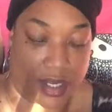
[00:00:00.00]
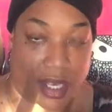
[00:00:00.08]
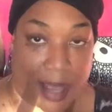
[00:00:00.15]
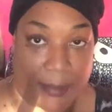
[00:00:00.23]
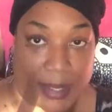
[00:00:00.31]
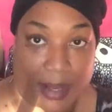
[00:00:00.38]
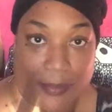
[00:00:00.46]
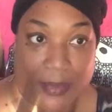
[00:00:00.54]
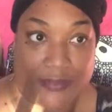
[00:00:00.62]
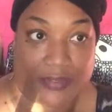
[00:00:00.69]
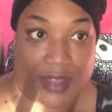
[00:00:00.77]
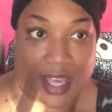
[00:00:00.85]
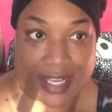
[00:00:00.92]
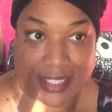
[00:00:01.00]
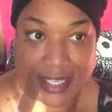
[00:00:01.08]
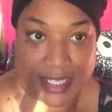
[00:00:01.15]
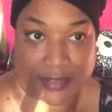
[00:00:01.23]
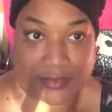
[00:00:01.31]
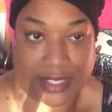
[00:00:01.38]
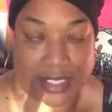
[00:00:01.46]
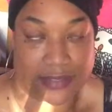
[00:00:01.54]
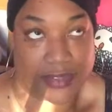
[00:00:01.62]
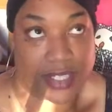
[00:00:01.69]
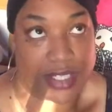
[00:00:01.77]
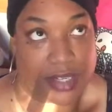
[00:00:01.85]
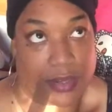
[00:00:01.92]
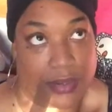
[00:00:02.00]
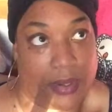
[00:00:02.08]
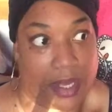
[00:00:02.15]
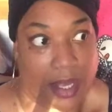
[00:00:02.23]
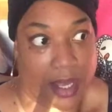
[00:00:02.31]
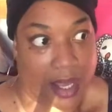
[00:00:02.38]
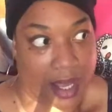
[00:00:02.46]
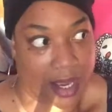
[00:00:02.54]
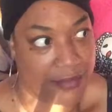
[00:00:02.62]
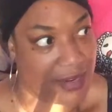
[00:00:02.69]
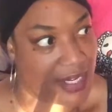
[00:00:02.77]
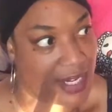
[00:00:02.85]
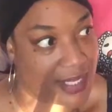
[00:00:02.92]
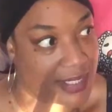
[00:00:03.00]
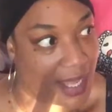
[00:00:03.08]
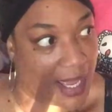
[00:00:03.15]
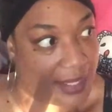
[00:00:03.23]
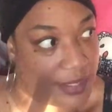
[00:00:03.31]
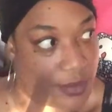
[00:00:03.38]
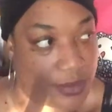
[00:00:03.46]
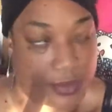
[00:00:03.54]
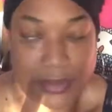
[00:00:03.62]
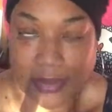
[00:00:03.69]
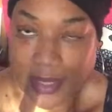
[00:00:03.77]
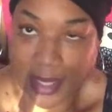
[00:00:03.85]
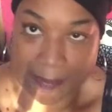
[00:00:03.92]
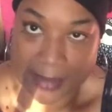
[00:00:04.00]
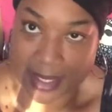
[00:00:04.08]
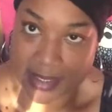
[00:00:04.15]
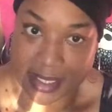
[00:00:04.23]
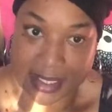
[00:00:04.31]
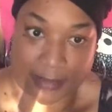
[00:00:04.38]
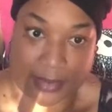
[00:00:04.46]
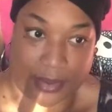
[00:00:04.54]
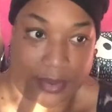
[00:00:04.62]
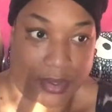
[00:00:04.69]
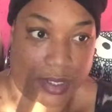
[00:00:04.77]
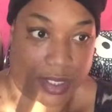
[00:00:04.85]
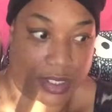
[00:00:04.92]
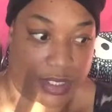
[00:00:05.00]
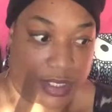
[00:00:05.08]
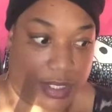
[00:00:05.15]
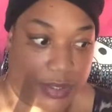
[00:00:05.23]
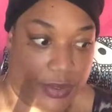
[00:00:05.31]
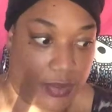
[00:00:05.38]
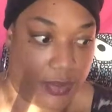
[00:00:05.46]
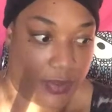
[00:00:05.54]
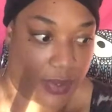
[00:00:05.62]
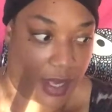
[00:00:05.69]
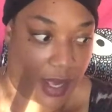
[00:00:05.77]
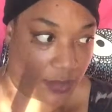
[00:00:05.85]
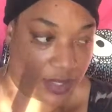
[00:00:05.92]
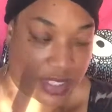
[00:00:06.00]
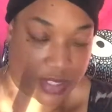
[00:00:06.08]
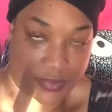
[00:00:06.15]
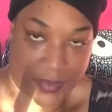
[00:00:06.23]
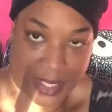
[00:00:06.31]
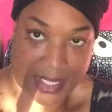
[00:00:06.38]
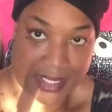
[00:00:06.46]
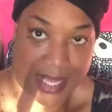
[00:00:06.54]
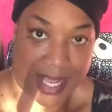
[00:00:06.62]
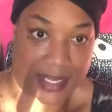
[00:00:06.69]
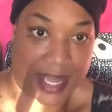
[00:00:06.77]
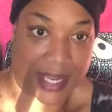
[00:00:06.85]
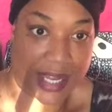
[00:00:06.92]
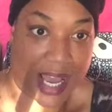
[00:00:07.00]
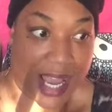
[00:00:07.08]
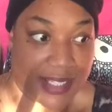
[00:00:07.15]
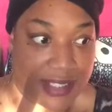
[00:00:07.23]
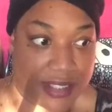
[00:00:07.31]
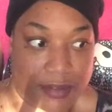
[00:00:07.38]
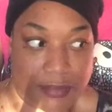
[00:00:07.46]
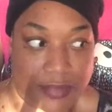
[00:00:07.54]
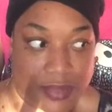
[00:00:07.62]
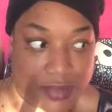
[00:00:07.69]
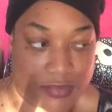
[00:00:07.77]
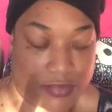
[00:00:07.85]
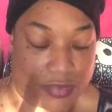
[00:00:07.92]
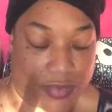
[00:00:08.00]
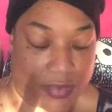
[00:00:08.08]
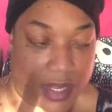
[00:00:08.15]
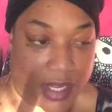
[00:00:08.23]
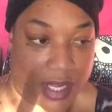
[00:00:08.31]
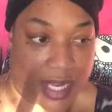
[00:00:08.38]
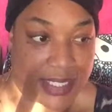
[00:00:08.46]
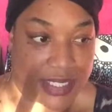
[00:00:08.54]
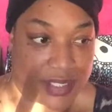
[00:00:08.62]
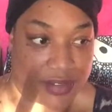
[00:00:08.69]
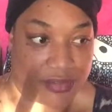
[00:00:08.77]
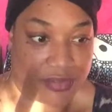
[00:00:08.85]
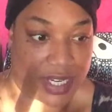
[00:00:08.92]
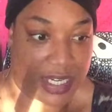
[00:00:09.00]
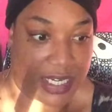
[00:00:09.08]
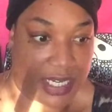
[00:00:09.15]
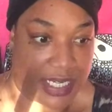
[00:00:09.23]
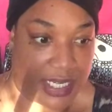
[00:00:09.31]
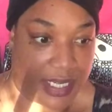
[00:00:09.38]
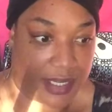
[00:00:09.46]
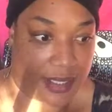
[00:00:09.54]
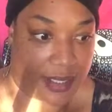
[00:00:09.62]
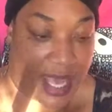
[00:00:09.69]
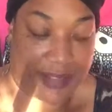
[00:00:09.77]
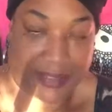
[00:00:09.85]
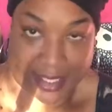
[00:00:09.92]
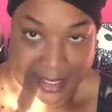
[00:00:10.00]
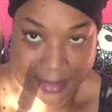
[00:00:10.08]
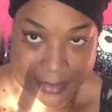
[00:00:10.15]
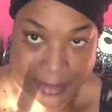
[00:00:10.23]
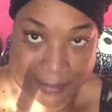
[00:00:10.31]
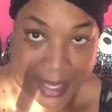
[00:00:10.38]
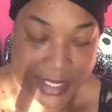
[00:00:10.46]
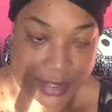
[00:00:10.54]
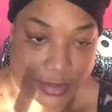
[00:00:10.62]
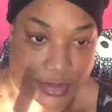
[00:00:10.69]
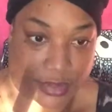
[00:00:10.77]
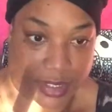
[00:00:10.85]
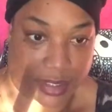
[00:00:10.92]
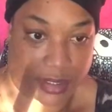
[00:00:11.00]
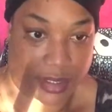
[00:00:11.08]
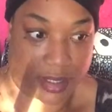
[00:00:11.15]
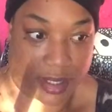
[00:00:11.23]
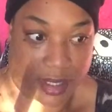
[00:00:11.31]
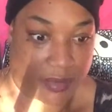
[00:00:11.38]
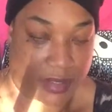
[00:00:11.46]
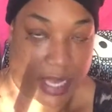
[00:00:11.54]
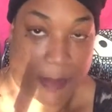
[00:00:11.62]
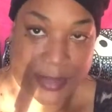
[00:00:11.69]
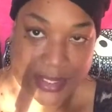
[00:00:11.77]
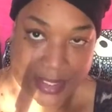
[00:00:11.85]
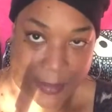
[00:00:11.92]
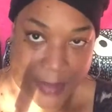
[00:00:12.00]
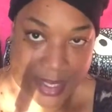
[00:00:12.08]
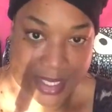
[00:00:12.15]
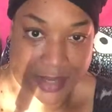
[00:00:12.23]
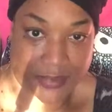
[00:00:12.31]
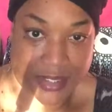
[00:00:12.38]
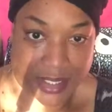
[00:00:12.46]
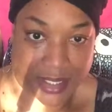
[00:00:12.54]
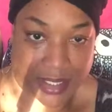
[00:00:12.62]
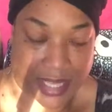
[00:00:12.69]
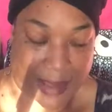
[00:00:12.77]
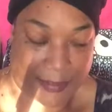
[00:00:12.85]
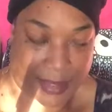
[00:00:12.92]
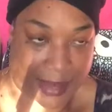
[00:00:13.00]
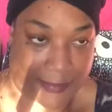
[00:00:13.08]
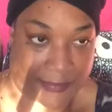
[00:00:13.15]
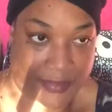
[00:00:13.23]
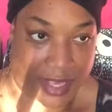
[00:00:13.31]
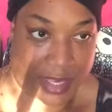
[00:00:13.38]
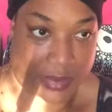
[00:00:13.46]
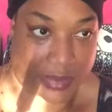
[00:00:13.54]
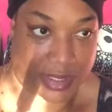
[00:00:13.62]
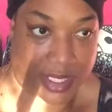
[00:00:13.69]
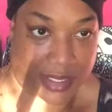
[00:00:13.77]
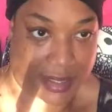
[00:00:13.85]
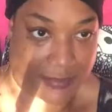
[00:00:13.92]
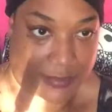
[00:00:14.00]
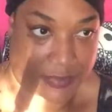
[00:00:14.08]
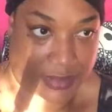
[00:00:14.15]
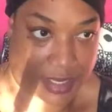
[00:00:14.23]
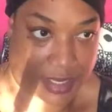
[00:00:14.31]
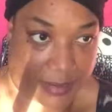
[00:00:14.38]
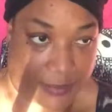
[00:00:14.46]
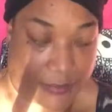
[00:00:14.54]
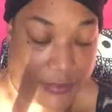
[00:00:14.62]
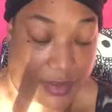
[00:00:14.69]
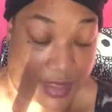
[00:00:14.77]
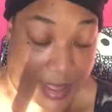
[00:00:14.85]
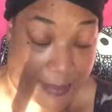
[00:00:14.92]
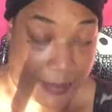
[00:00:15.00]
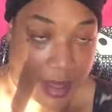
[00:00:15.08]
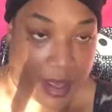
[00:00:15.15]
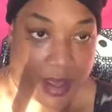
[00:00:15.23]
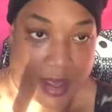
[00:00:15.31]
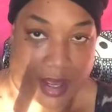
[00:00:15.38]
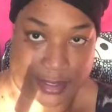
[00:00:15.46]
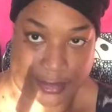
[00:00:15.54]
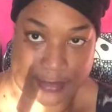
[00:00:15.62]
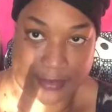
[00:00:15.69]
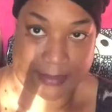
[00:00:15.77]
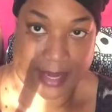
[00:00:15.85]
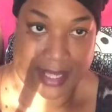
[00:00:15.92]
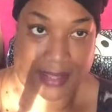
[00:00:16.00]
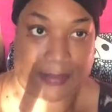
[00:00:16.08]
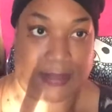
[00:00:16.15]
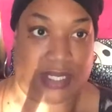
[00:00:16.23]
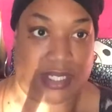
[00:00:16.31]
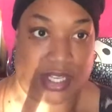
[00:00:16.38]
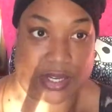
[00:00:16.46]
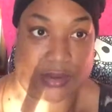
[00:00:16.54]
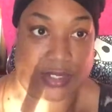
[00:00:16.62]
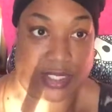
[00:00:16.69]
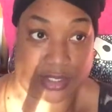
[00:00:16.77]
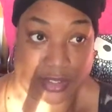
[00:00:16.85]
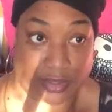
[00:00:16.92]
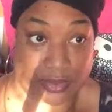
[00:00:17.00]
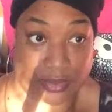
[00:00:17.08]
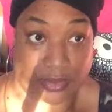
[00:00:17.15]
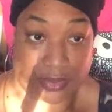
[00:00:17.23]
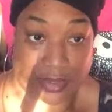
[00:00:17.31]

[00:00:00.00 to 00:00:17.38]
coming up with ideas for this video, I realised I don't do that much anymore, you know, which is really sad. And I didn't really hand that down to my children. Like when someone gives them something or does something for them, I do remind them to, you know, did you